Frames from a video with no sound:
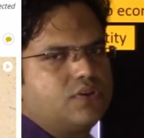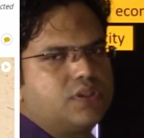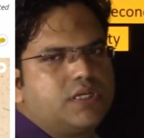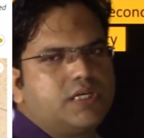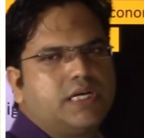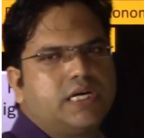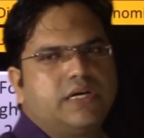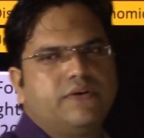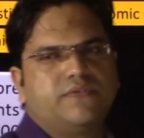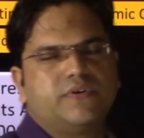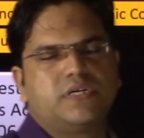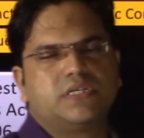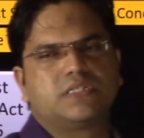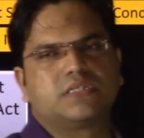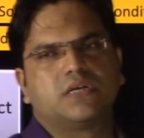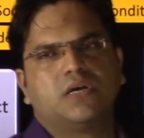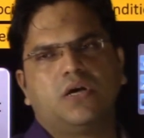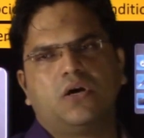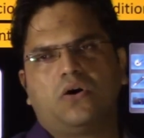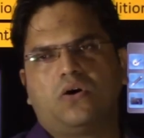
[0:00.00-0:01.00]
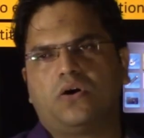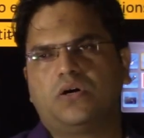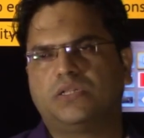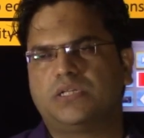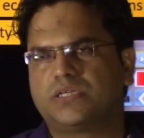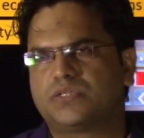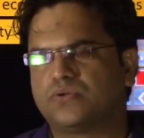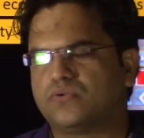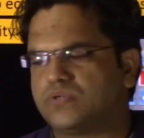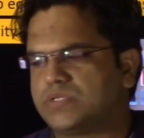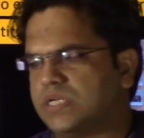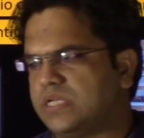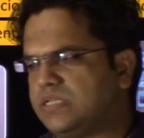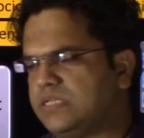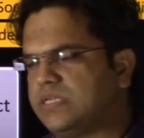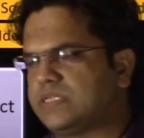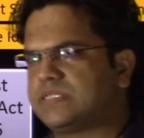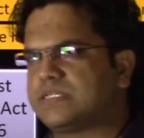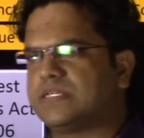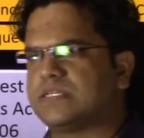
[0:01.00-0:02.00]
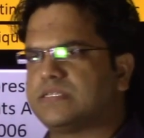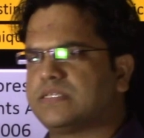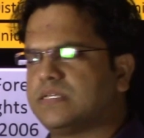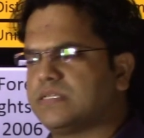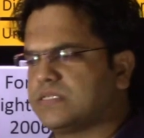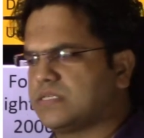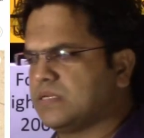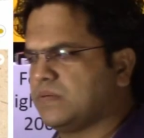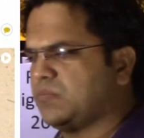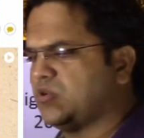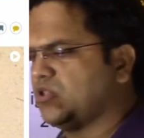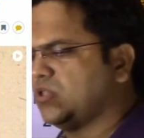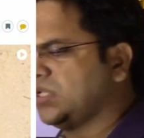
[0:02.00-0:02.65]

the divorce, on the social justice system, on